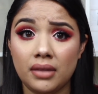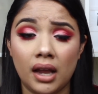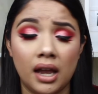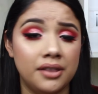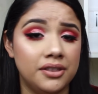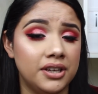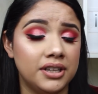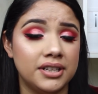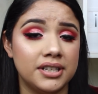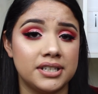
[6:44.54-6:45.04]

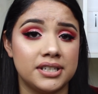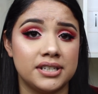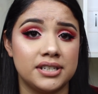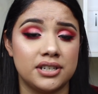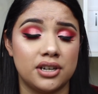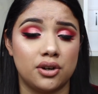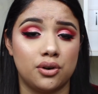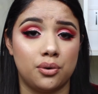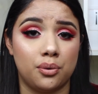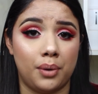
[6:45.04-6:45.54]
I think this
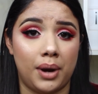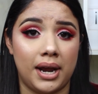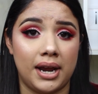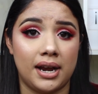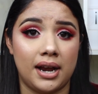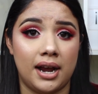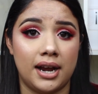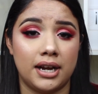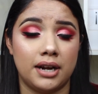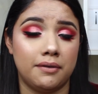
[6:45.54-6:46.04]
is a
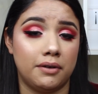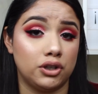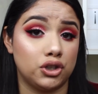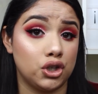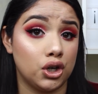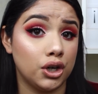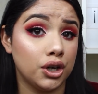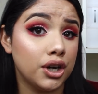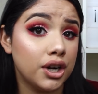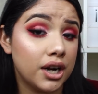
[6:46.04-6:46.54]
great kind of
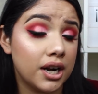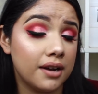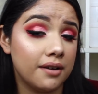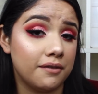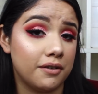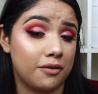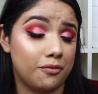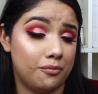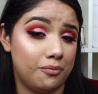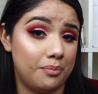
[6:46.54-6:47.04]

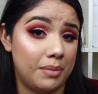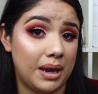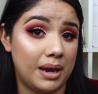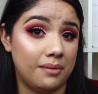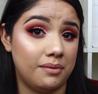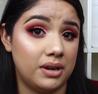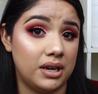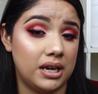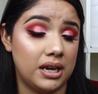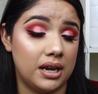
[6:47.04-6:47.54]
alternative if
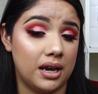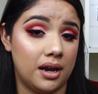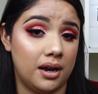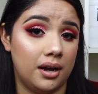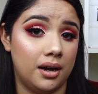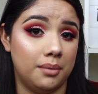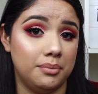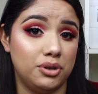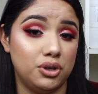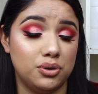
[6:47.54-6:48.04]
maybe
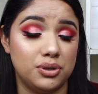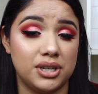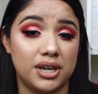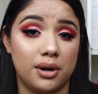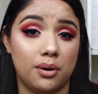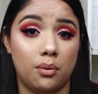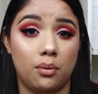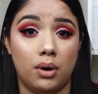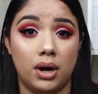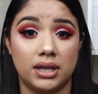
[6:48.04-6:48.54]
you
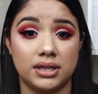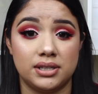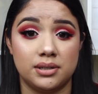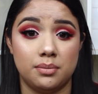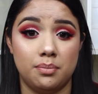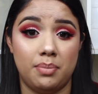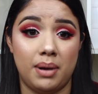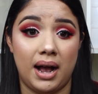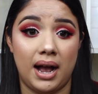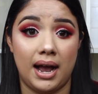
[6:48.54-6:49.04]
didn't want
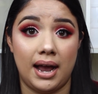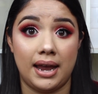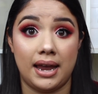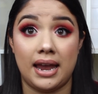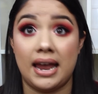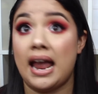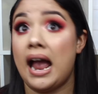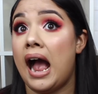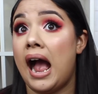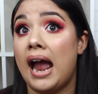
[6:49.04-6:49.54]
to buy
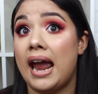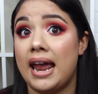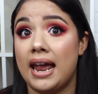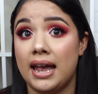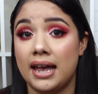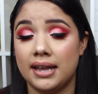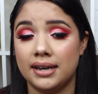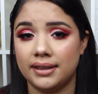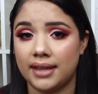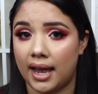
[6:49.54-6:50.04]
a
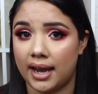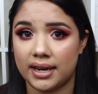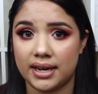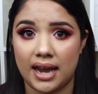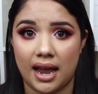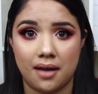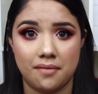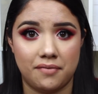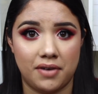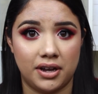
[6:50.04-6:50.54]
high-end, that
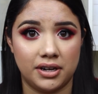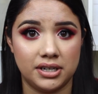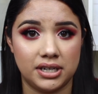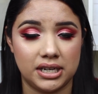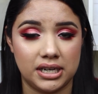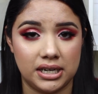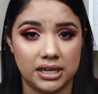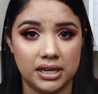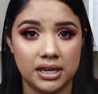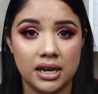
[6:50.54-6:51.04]
Kat Von
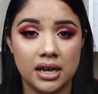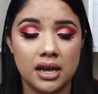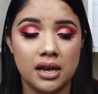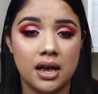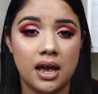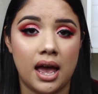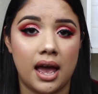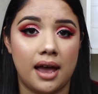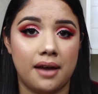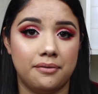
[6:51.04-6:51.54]
D
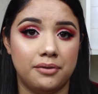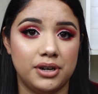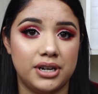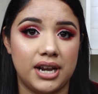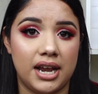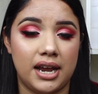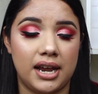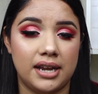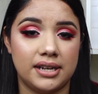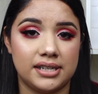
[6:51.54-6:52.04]

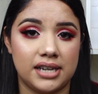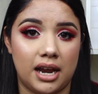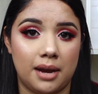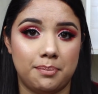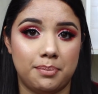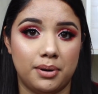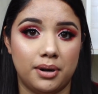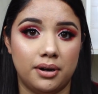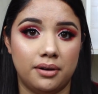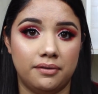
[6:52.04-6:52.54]
everyday
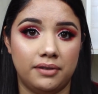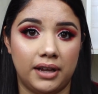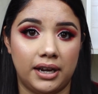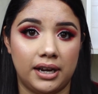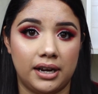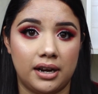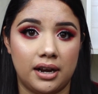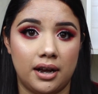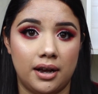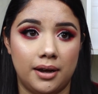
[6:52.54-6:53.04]
type of
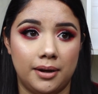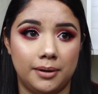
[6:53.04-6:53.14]
like